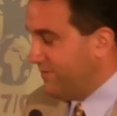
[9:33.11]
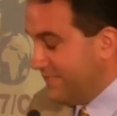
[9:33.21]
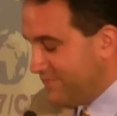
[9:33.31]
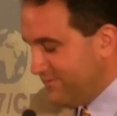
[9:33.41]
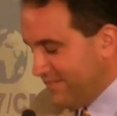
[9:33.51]
at
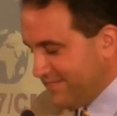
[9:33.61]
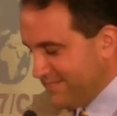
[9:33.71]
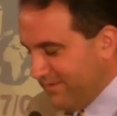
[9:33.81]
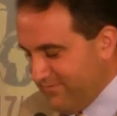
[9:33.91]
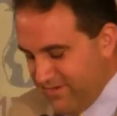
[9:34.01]
least addressing
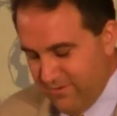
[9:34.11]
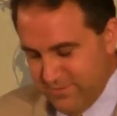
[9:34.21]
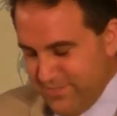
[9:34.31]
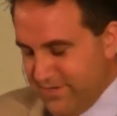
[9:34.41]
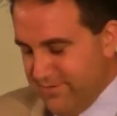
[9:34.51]
us by video. I
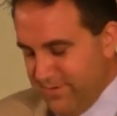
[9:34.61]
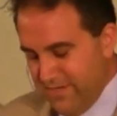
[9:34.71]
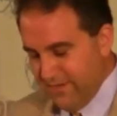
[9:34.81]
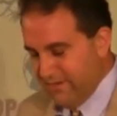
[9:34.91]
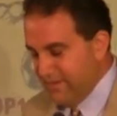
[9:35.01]
wish you could have
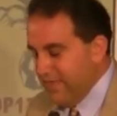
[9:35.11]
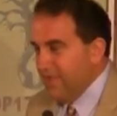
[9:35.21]
been here.